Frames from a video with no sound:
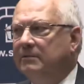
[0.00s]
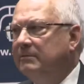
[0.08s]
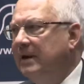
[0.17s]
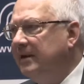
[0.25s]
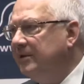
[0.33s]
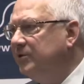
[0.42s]

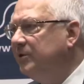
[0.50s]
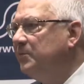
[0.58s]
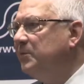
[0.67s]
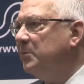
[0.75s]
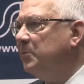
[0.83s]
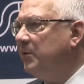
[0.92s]
religious
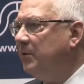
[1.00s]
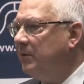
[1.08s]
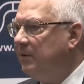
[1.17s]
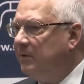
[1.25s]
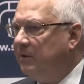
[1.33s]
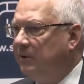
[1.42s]

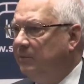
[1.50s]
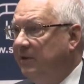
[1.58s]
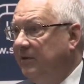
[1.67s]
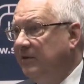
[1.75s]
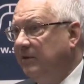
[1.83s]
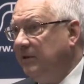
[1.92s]
people,
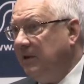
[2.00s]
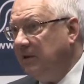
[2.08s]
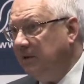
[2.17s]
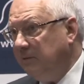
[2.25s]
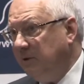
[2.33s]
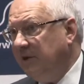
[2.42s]
with
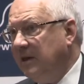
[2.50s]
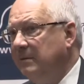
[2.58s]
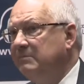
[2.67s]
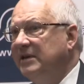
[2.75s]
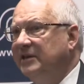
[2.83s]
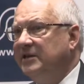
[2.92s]
the
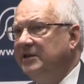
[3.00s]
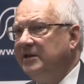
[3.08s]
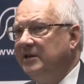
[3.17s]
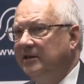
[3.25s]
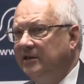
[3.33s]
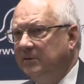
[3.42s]

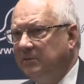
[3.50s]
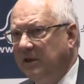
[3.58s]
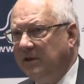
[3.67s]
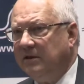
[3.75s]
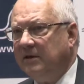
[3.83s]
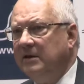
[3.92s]
embassies,
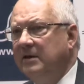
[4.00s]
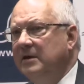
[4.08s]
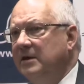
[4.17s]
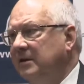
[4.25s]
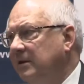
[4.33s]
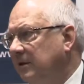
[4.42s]
with
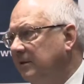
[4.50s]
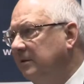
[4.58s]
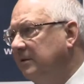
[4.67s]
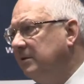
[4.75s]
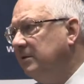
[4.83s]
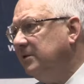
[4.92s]

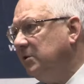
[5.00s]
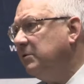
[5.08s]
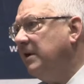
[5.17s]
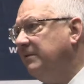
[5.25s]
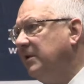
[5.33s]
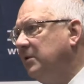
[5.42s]
the
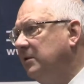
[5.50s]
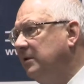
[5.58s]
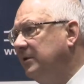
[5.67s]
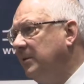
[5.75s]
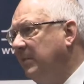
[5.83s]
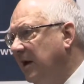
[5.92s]

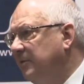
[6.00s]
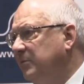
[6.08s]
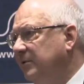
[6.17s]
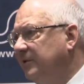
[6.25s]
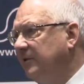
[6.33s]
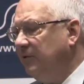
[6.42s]
geographical
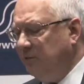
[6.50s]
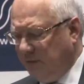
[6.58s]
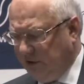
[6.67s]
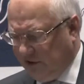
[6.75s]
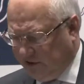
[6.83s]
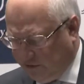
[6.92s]
departments of the
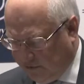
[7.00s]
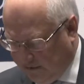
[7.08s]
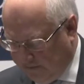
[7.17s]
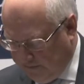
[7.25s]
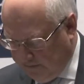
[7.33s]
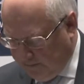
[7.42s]

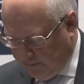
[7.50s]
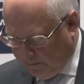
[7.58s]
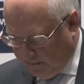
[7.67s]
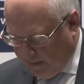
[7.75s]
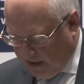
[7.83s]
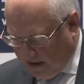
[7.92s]
ministry.
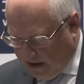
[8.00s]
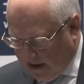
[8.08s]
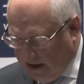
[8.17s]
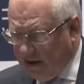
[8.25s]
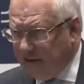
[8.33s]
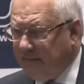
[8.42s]

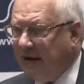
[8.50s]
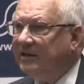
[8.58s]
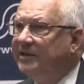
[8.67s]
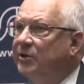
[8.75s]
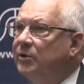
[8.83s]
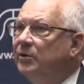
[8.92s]
My
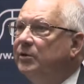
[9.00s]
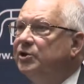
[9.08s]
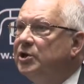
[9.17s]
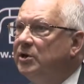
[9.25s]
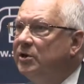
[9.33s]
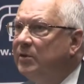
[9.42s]
second
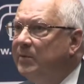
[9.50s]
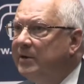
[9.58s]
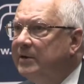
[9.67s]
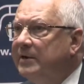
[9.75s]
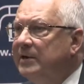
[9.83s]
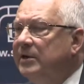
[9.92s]

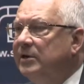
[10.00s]
job